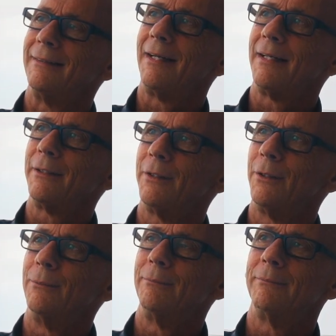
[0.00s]
I don't
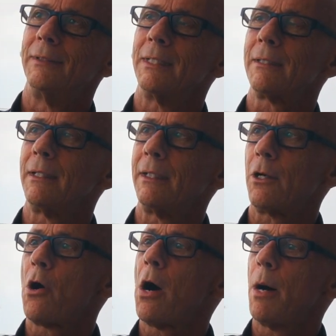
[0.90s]
know, it's like a
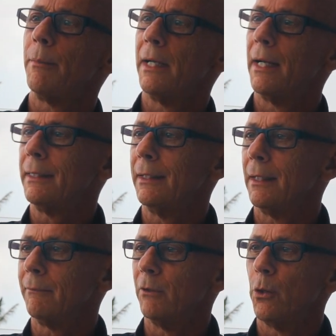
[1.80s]
comma at the
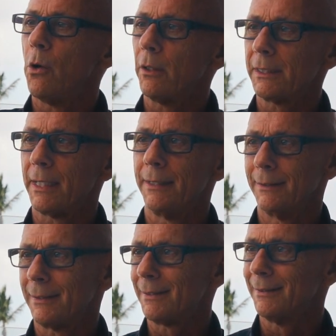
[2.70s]
end of a long
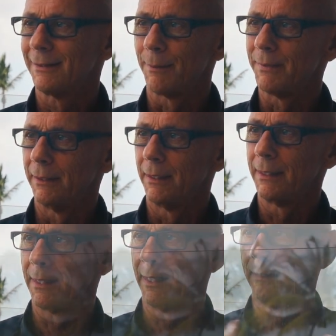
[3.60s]
sentence, something like that.